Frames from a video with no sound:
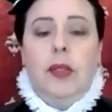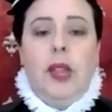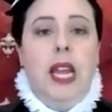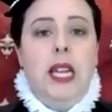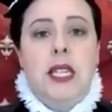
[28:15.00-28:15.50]

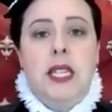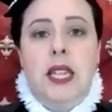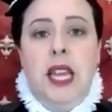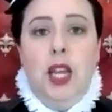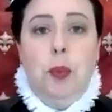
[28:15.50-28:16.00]
it's
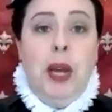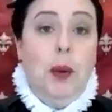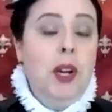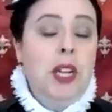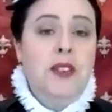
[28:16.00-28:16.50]
the
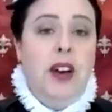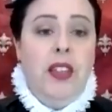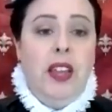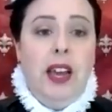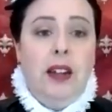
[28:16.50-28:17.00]
ubiquitous
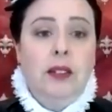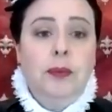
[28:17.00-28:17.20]
farthingale,